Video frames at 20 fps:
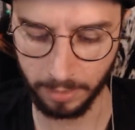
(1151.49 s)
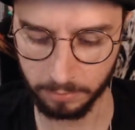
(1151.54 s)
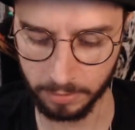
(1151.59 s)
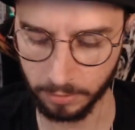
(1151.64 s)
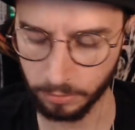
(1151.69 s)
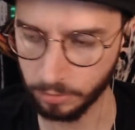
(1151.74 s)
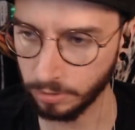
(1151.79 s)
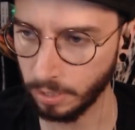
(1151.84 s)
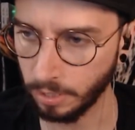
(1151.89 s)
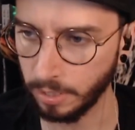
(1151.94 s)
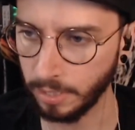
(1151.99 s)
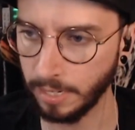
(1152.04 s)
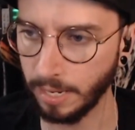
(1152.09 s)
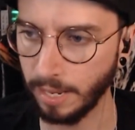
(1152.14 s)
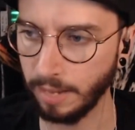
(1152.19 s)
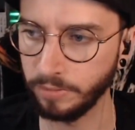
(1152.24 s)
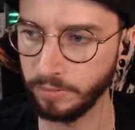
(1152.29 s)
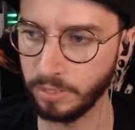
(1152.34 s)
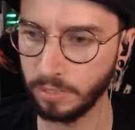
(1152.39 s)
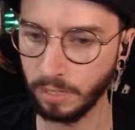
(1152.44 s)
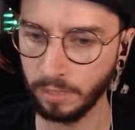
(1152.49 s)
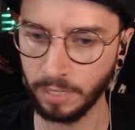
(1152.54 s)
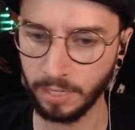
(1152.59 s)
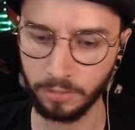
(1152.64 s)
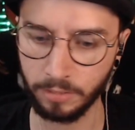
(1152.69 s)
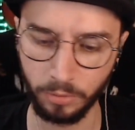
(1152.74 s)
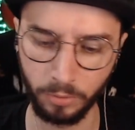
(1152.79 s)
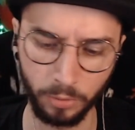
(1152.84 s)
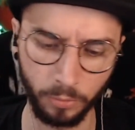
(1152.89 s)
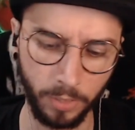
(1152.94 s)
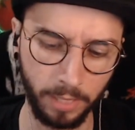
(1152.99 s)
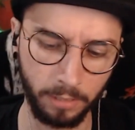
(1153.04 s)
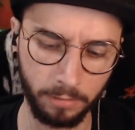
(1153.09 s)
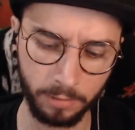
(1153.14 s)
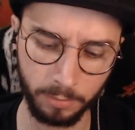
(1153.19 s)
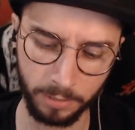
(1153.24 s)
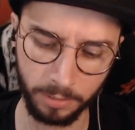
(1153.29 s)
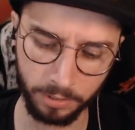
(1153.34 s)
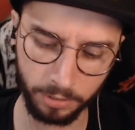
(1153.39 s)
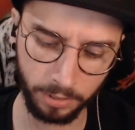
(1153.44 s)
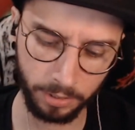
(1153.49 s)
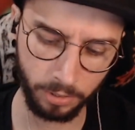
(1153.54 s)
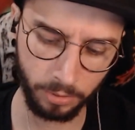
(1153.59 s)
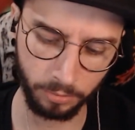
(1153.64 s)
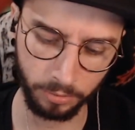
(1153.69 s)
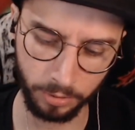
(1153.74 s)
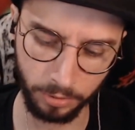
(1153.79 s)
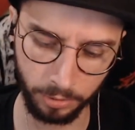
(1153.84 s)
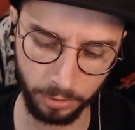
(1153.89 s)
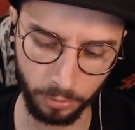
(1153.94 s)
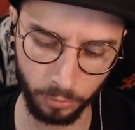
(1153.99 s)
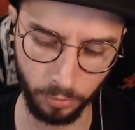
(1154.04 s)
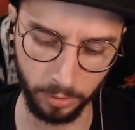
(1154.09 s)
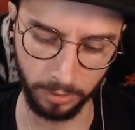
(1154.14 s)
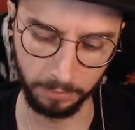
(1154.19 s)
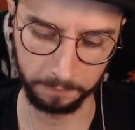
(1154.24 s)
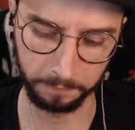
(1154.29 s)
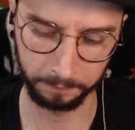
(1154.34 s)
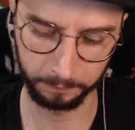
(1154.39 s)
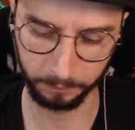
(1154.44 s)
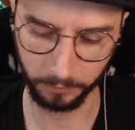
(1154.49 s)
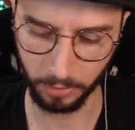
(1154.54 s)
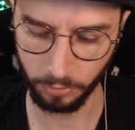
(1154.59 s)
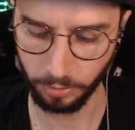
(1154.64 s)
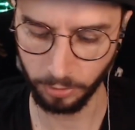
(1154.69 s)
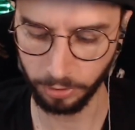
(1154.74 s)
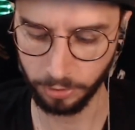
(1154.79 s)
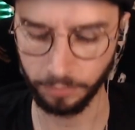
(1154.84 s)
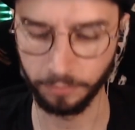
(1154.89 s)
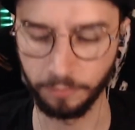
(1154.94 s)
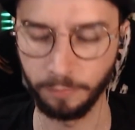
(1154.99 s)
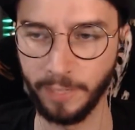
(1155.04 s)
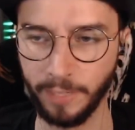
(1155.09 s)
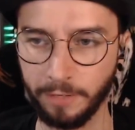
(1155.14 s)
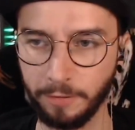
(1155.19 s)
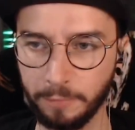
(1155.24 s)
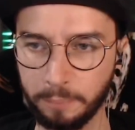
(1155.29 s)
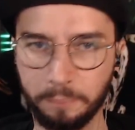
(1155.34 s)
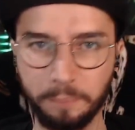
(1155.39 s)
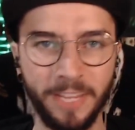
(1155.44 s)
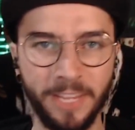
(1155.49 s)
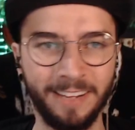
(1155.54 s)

I'm so sorry. I haven't done that to you in a while, especially you. You're a new one. You deserve better.